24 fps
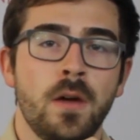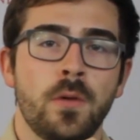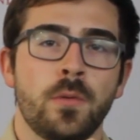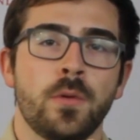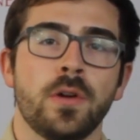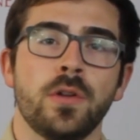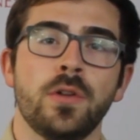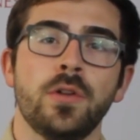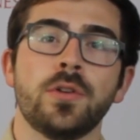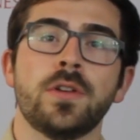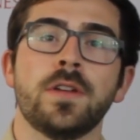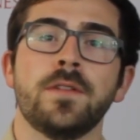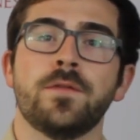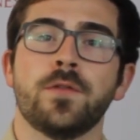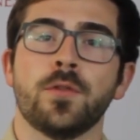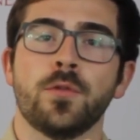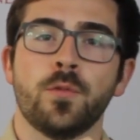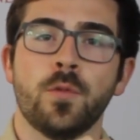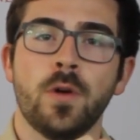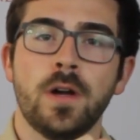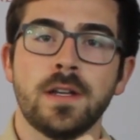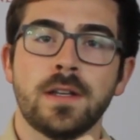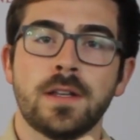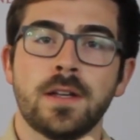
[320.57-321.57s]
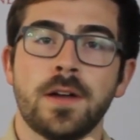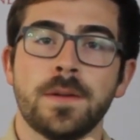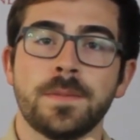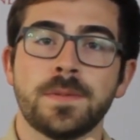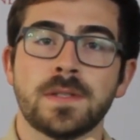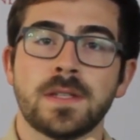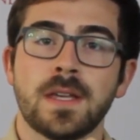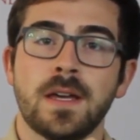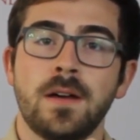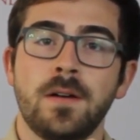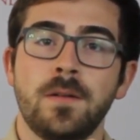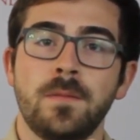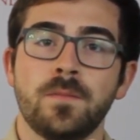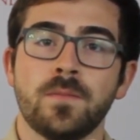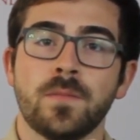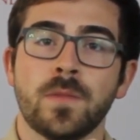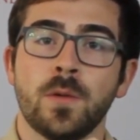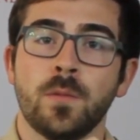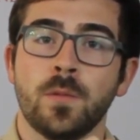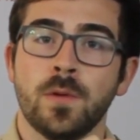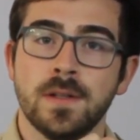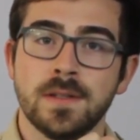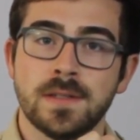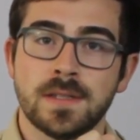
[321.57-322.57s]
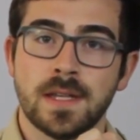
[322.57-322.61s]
We are looking for 1 Cub Scout, 1